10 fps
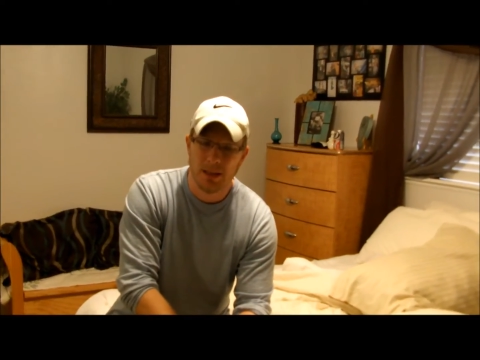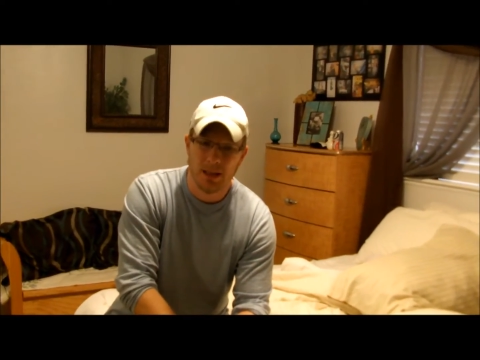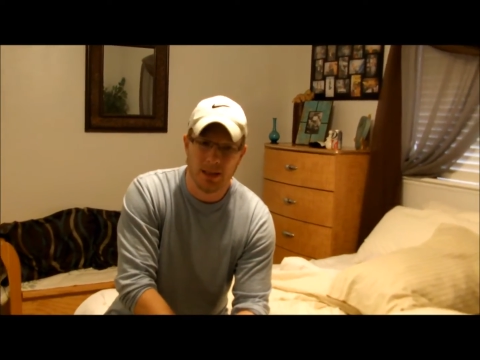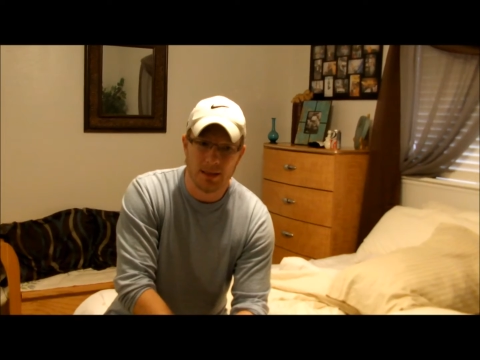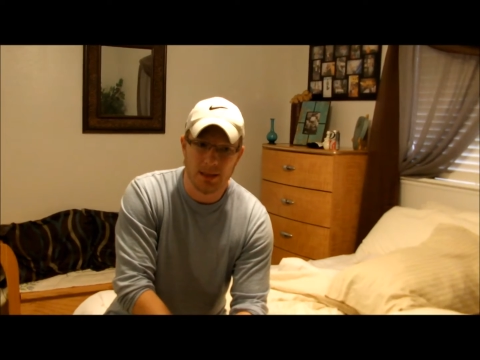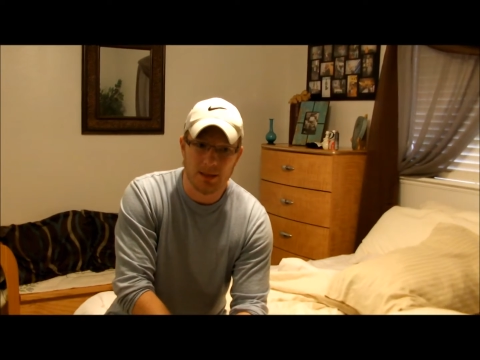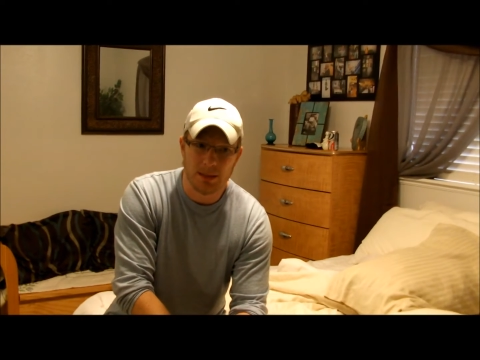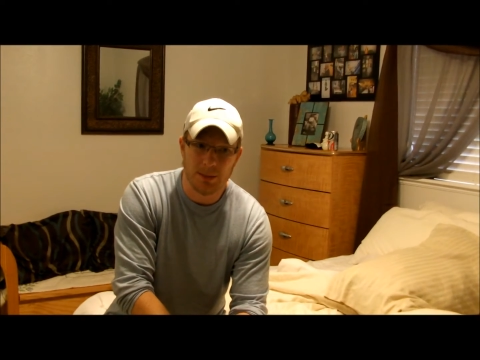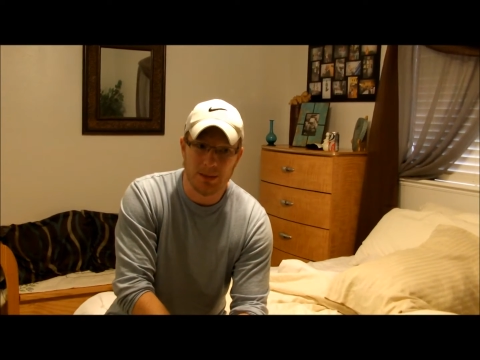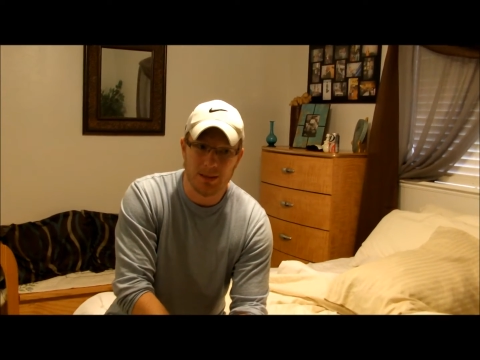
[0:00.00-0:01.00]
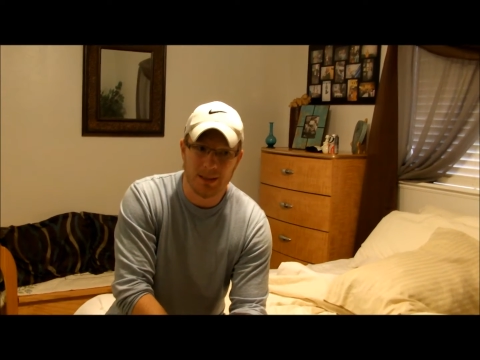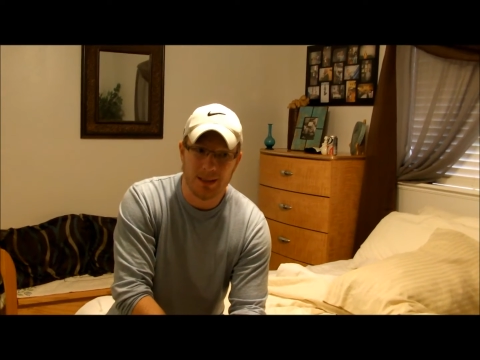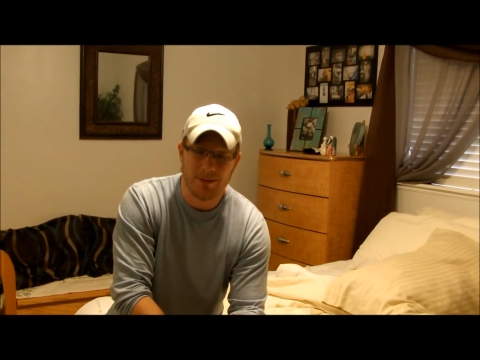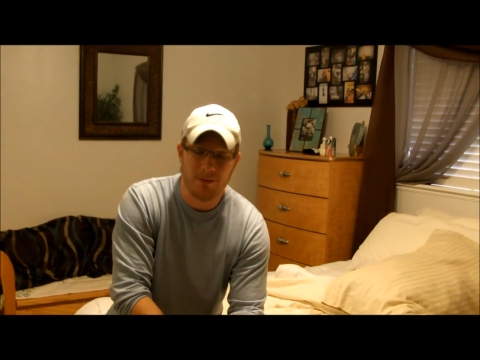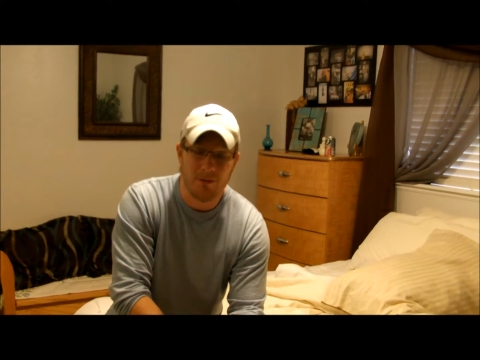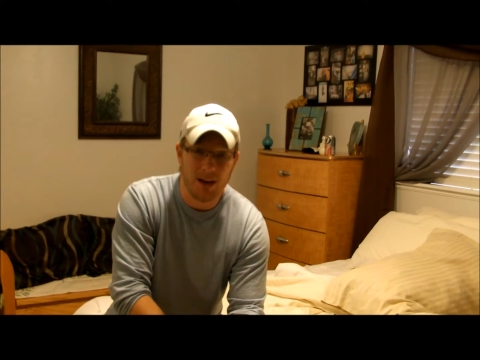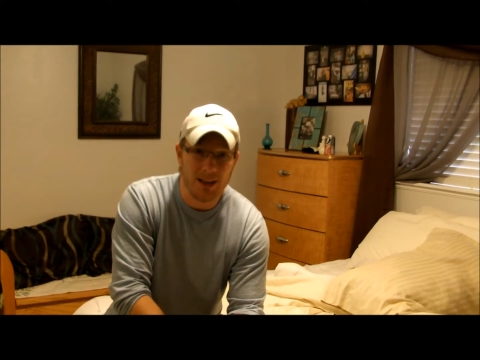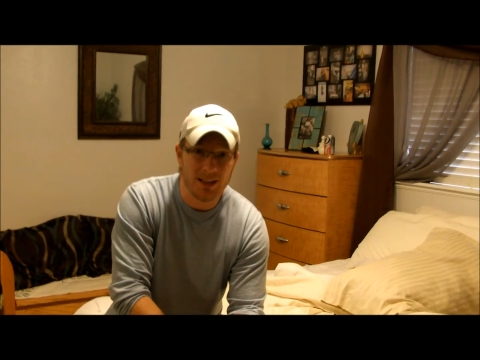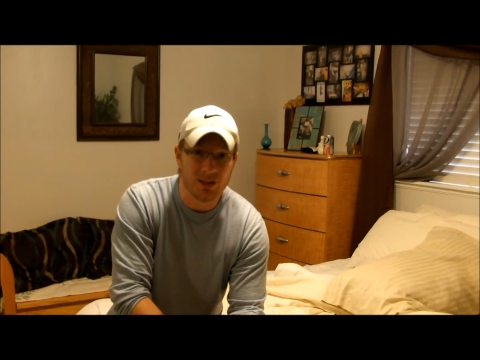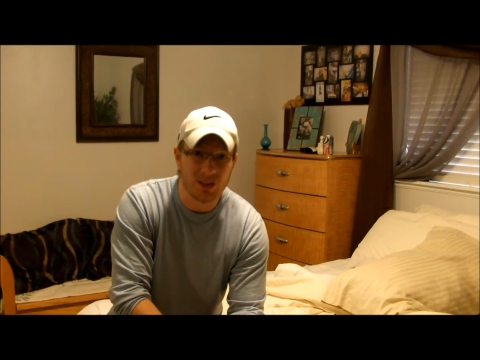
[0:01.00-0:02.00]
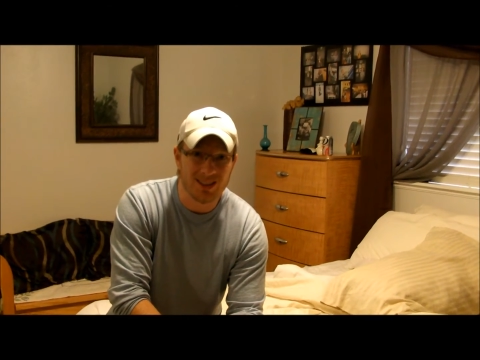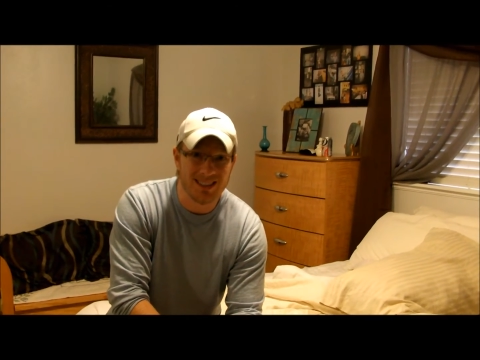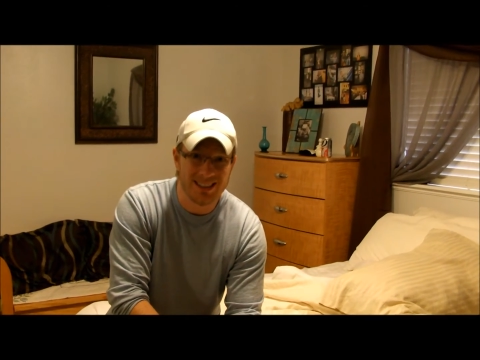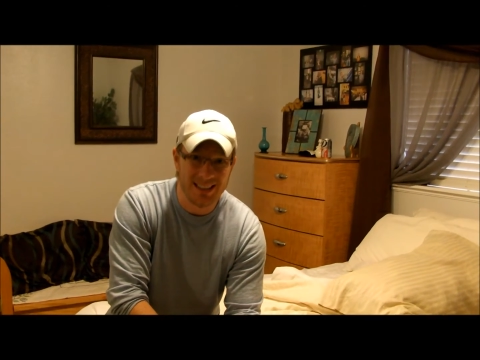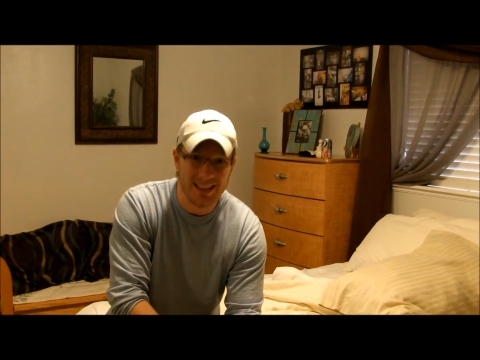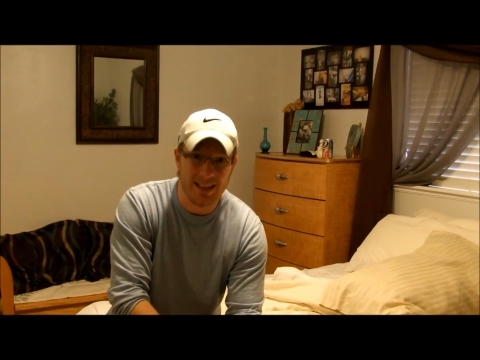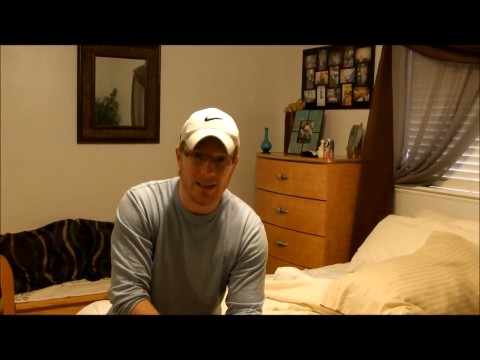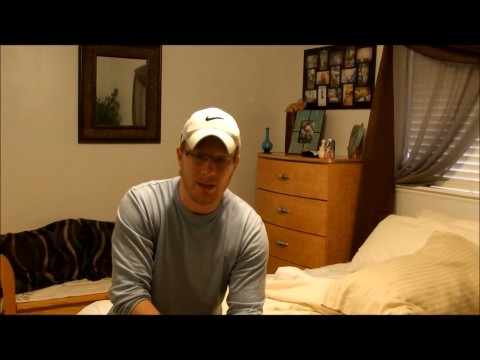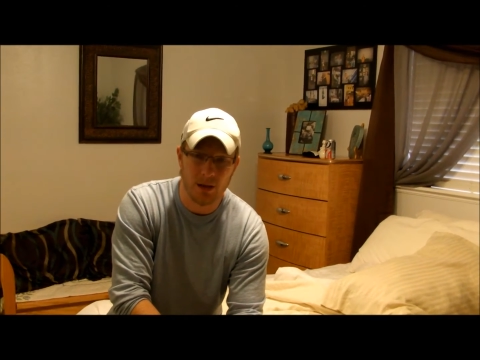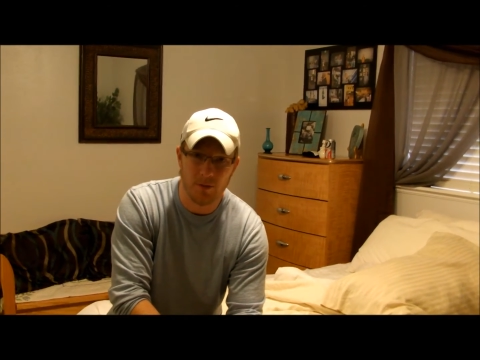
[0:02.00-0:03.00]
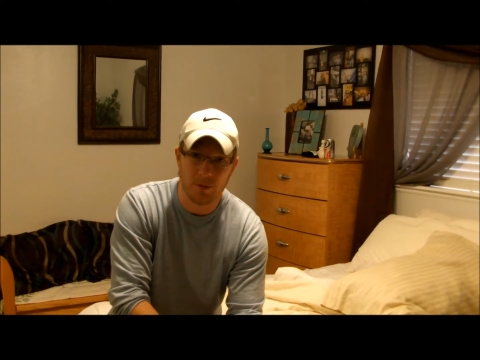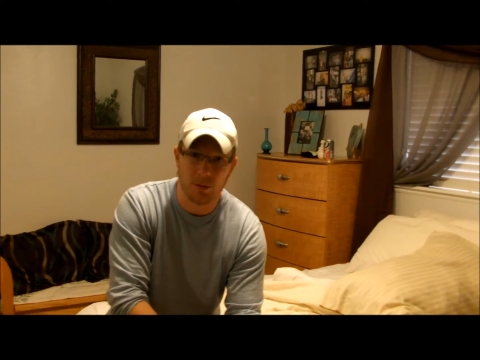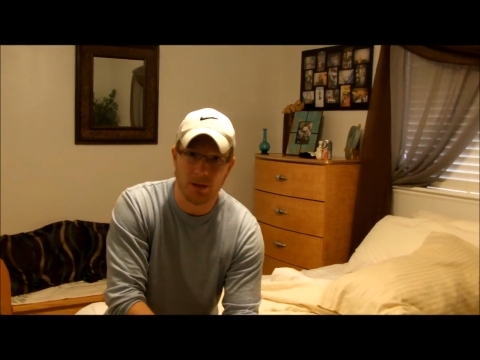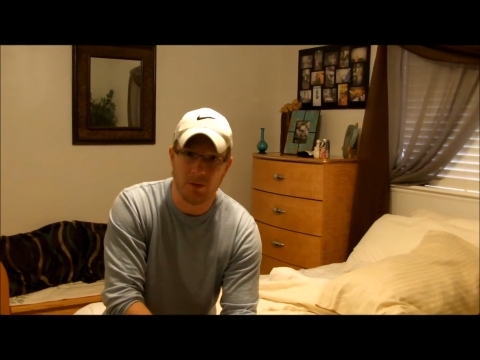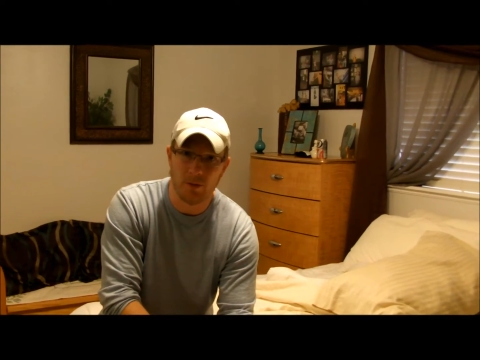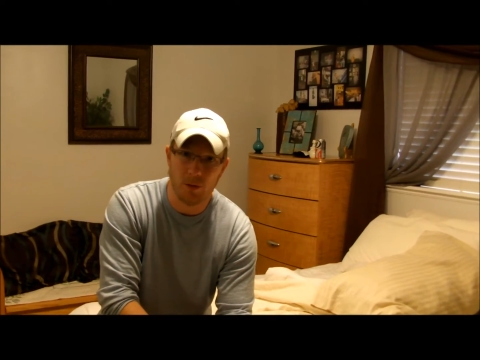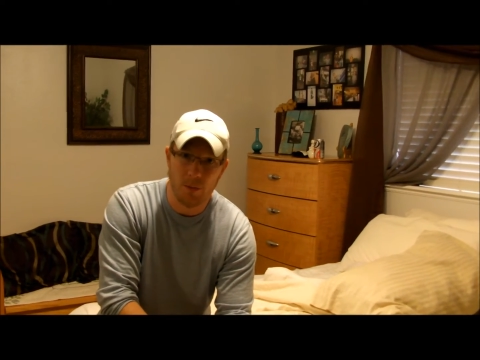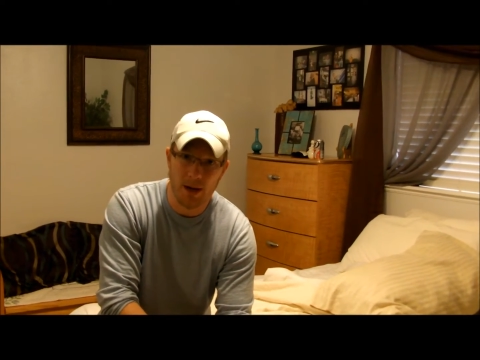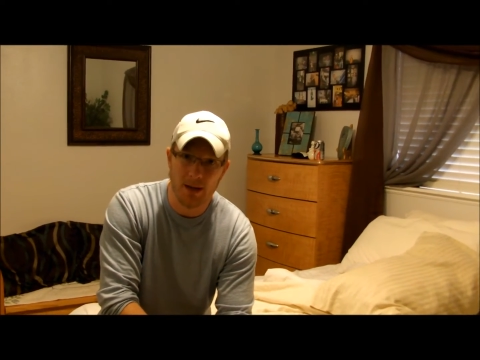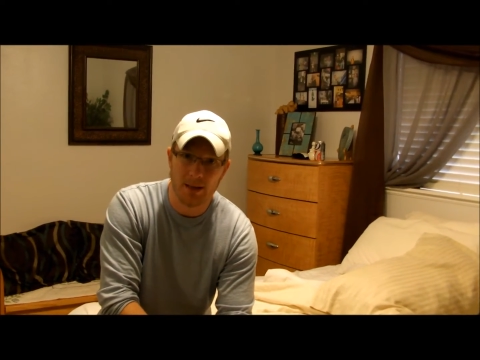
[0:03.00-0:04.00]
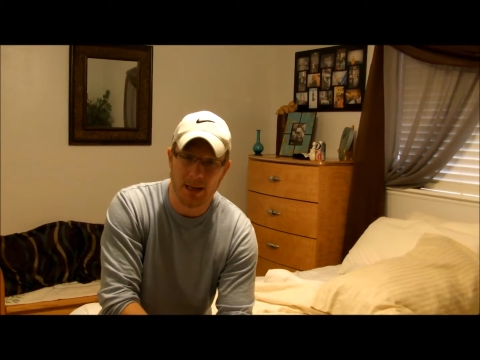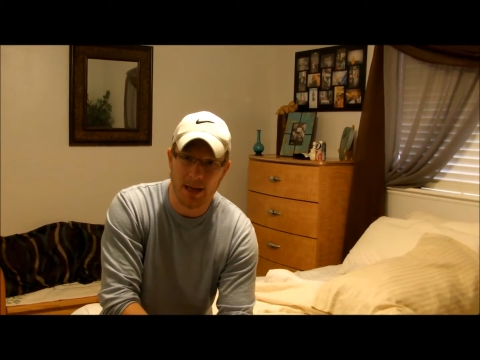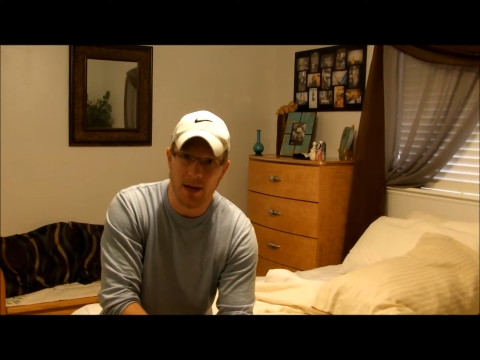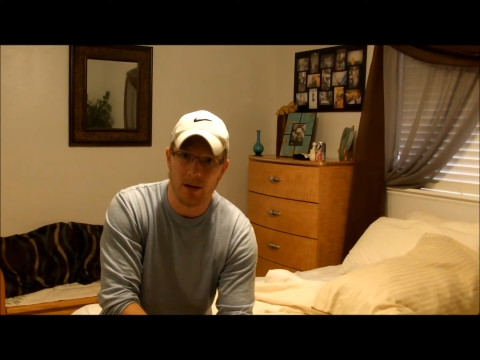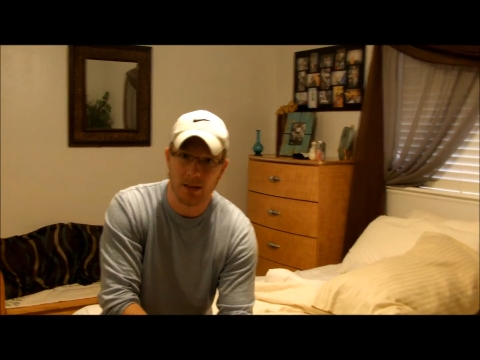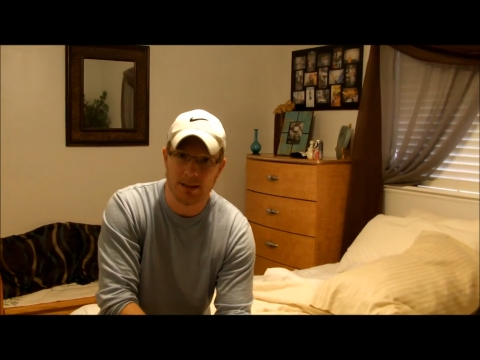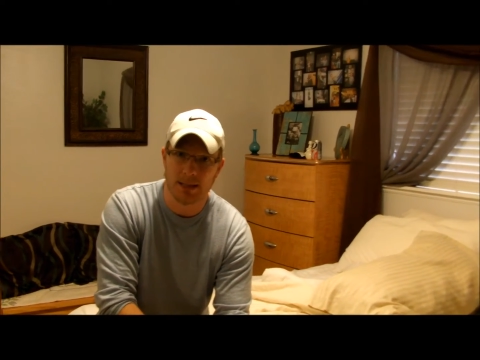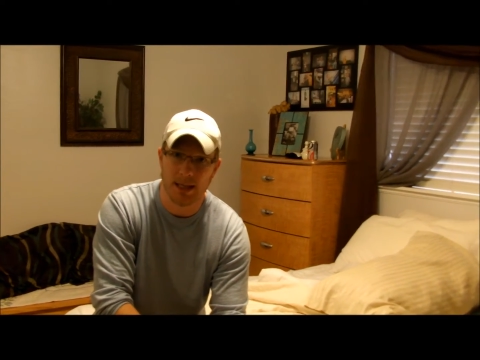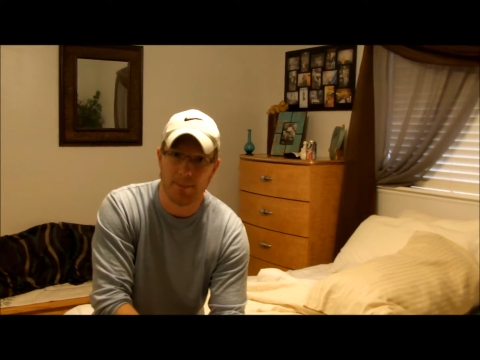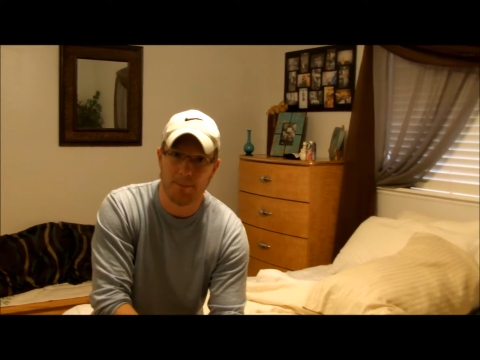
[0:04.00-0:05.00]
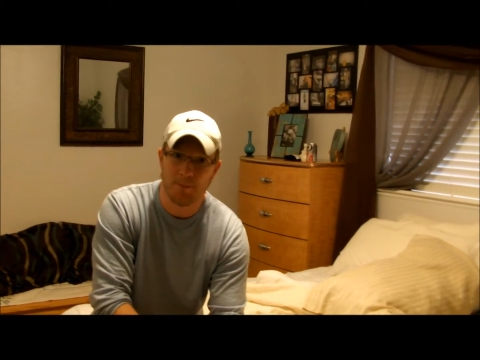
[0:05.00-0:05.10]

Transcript: And I was able to finally start sitting comfortably for about an hour at a time.